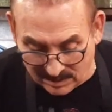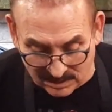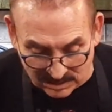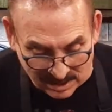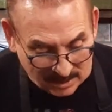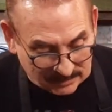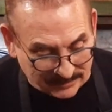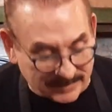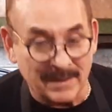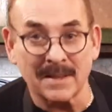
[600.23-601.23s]
So,
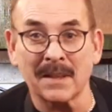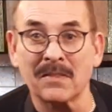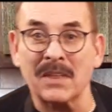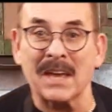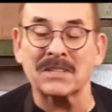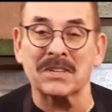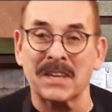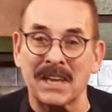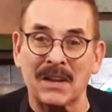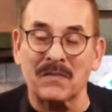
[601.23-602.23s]
thanks
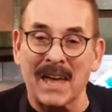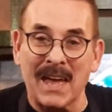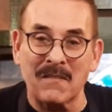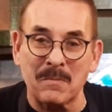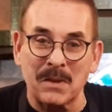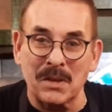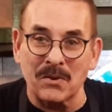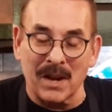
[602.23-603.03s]
again for having me in your